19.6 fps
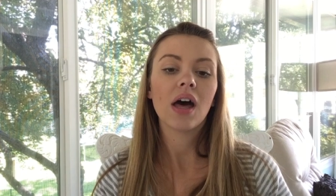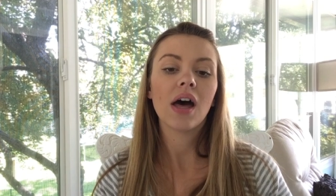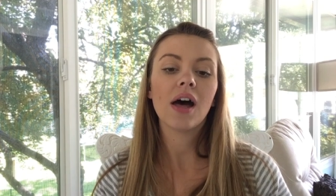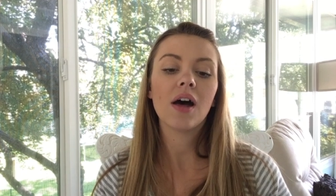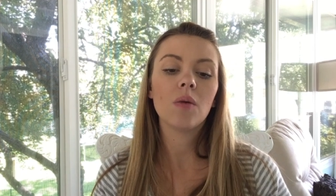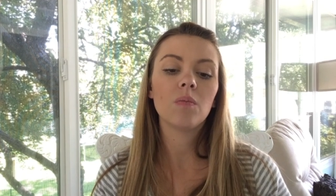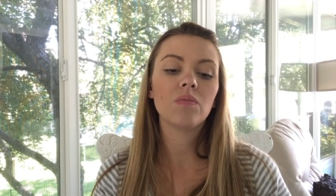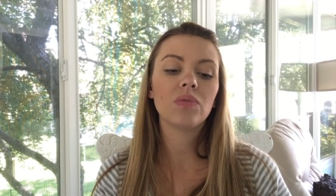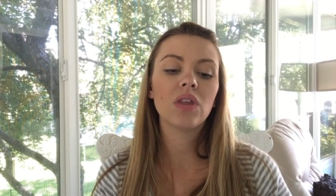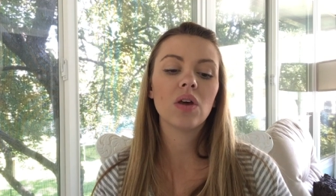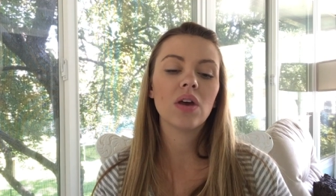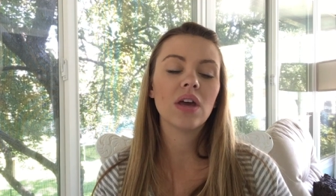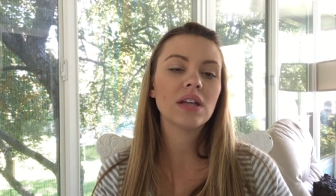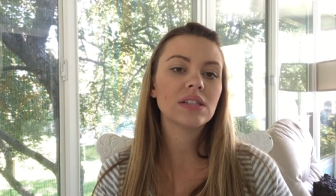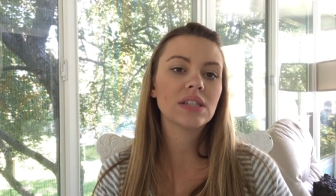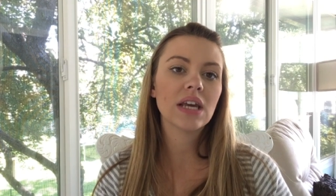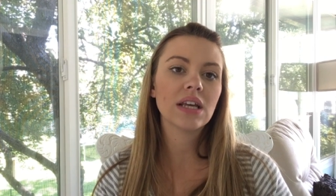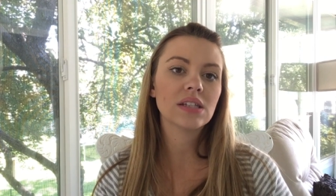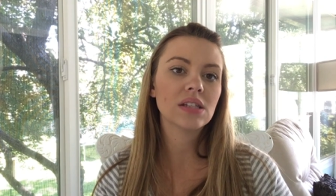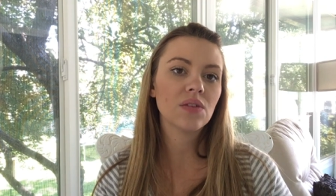Um, the,
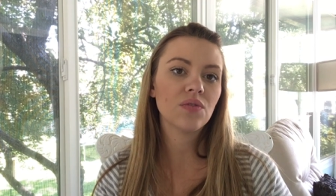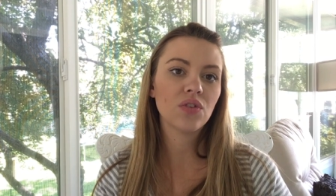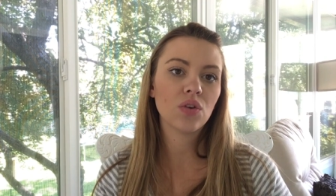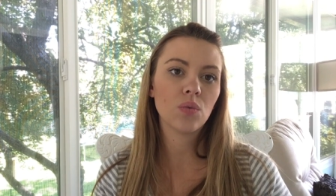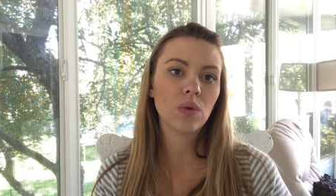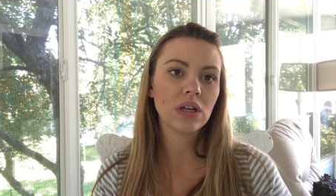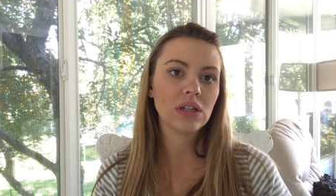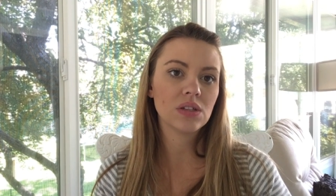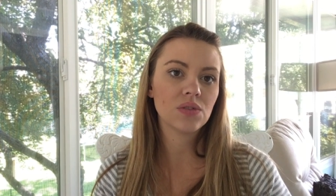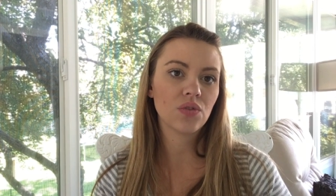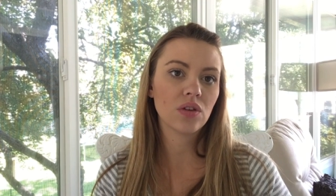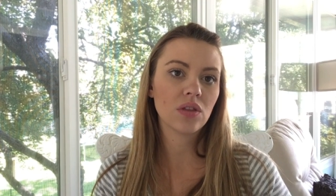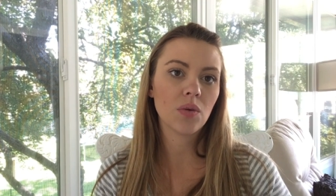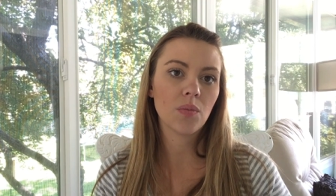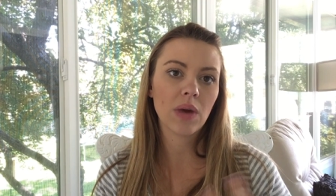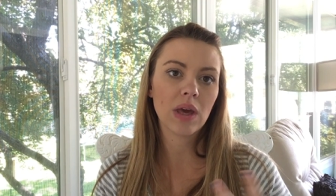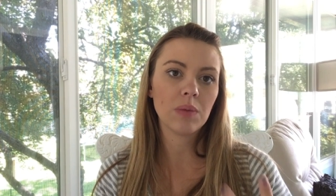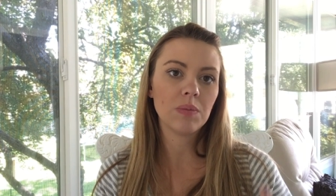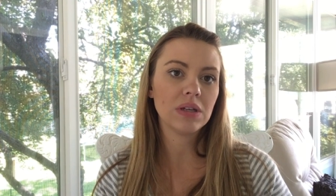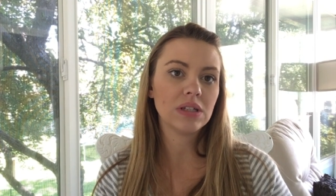it takes a few weeks for the
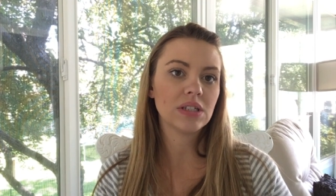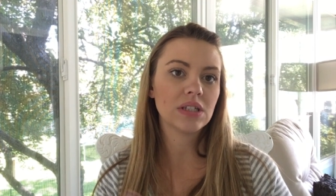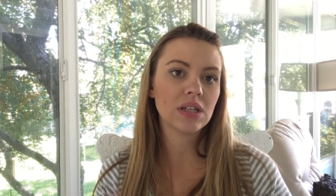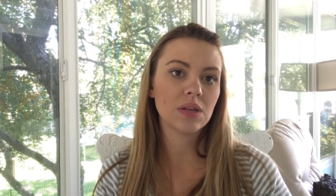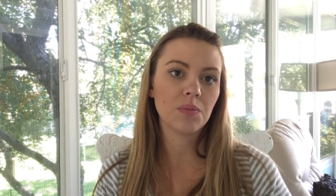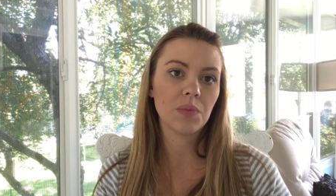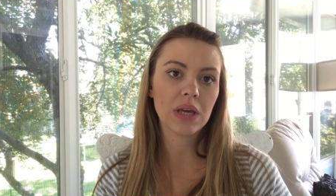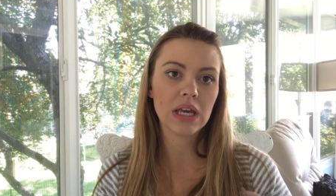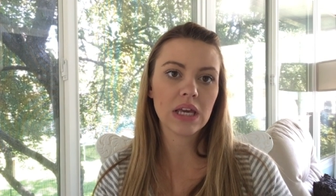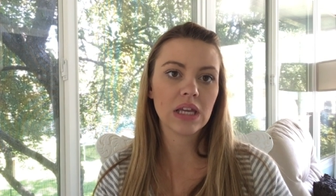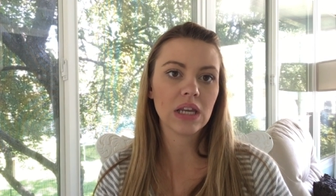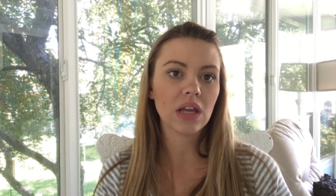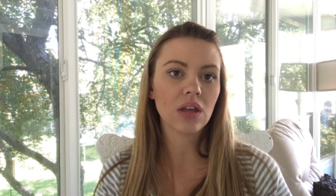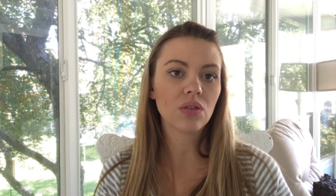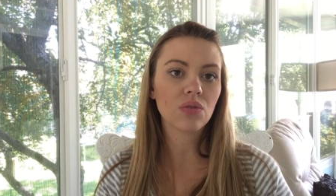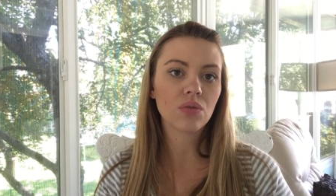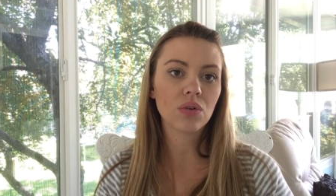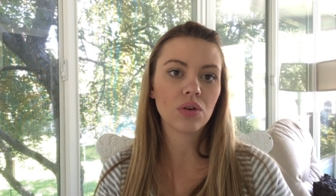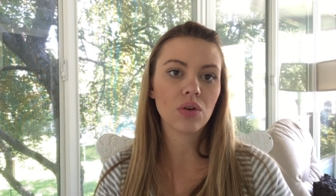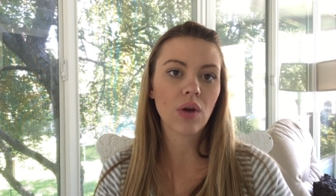baby to be eating
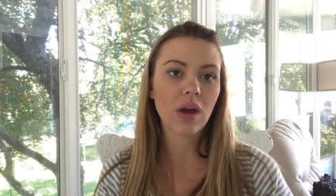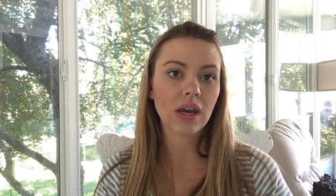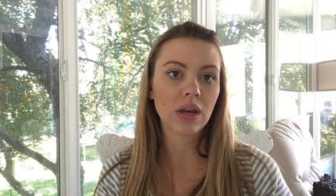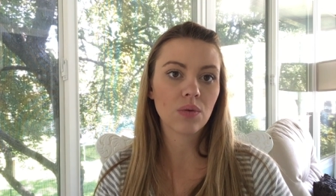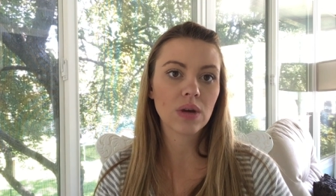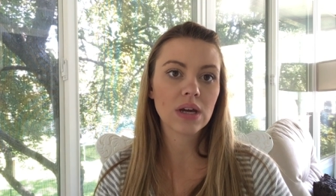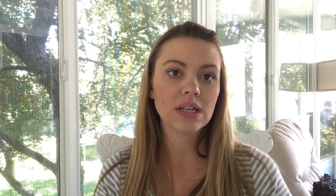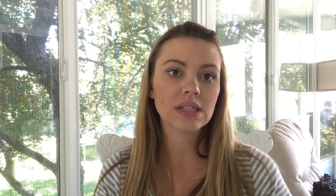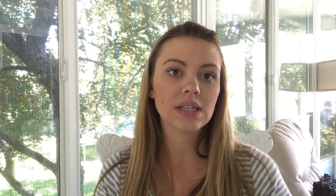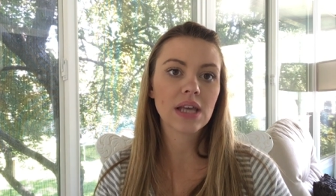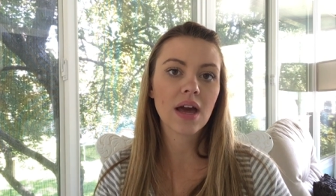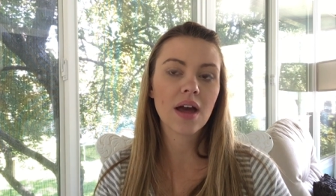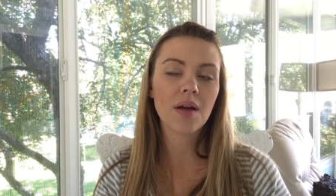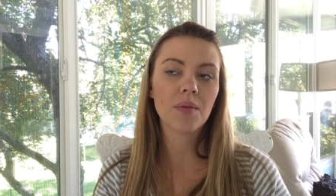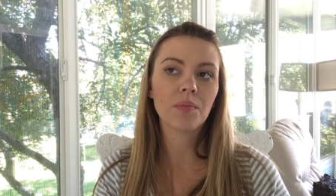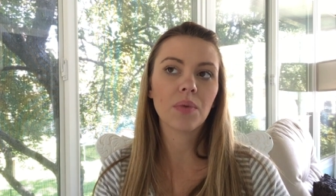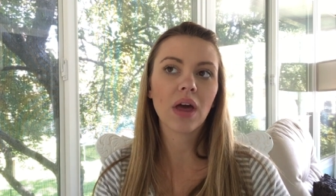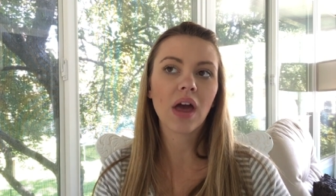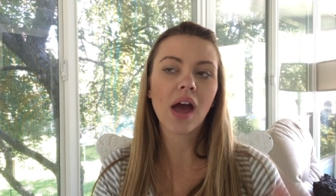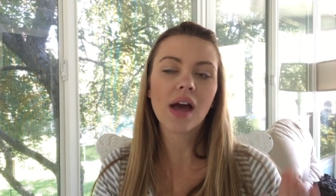through you anyways.
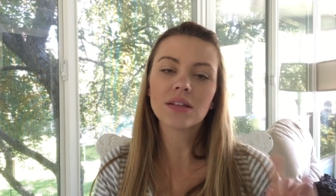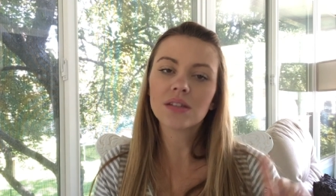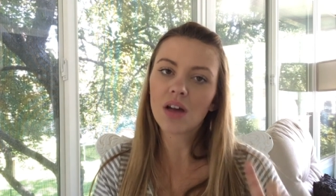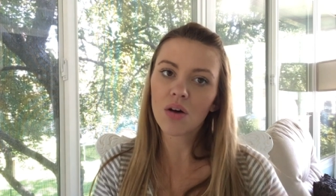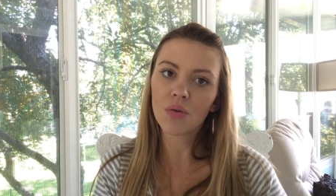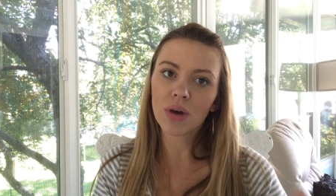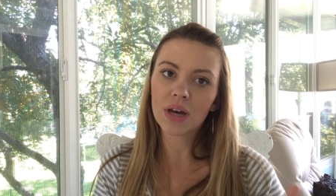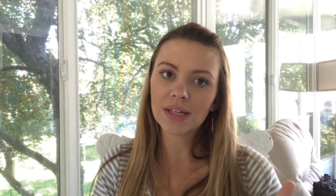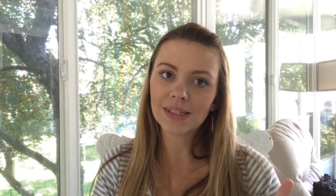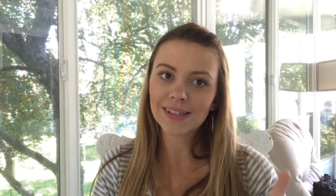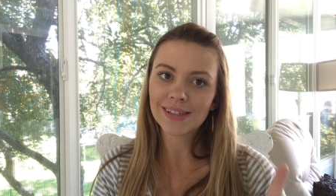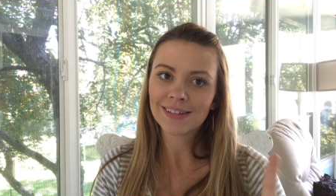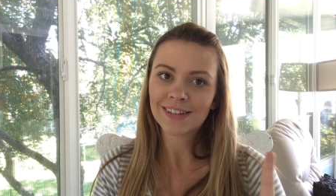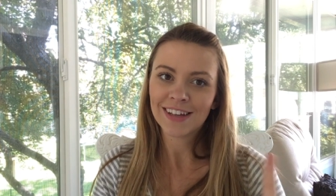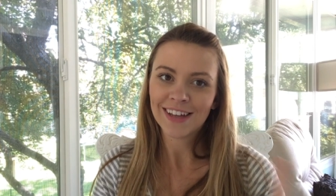Um, but as always,